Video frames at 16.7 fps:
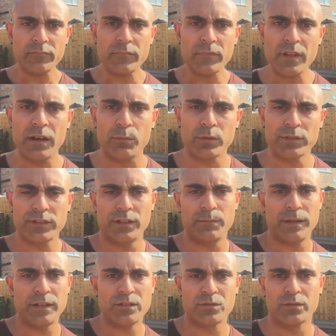I wanted to
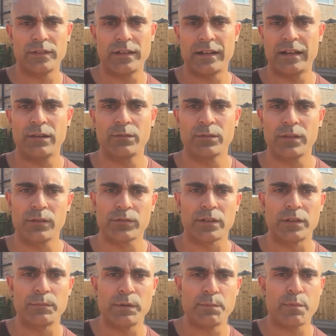make sure that I was
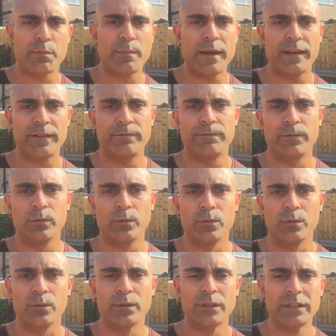going to be prepared
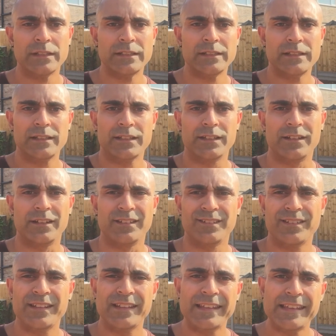for,
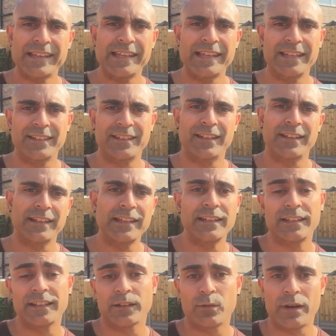
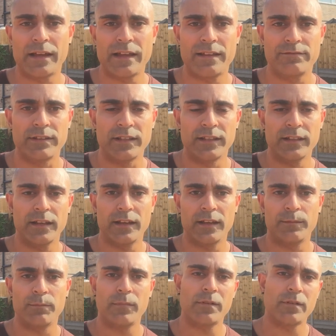eating quite heavy.
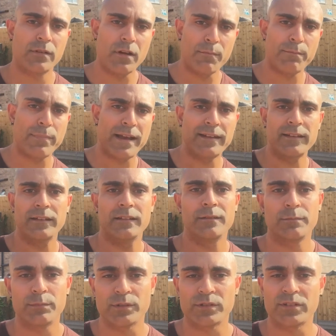Not bad,
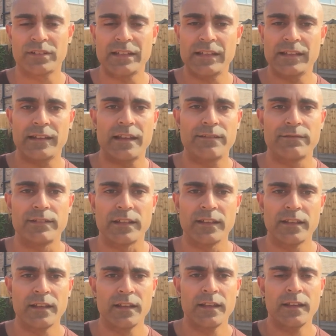but just eating heavy.
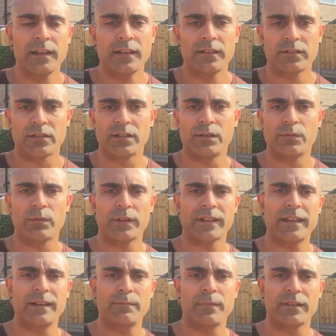So I didn't want to
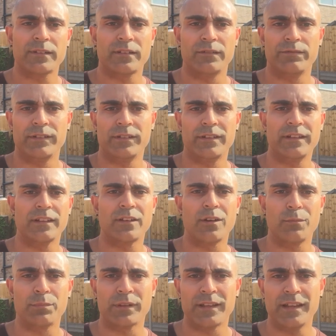get myself into any
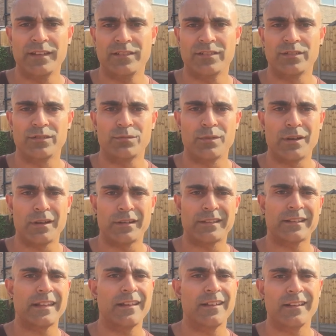complications where I'd
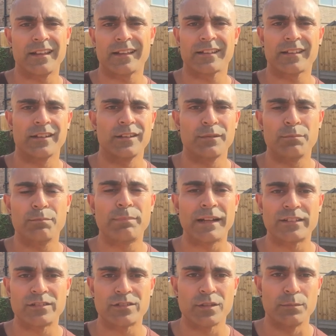get like a
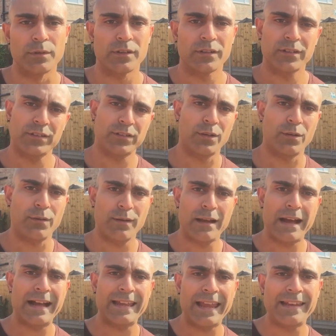bad stomach. So
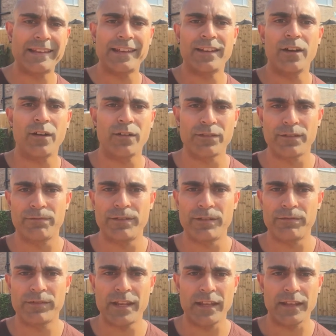I ended it on the
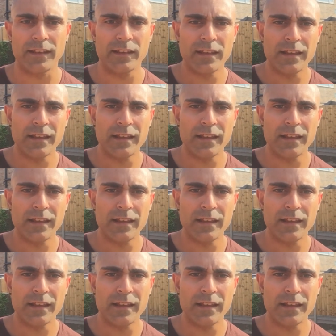5th day.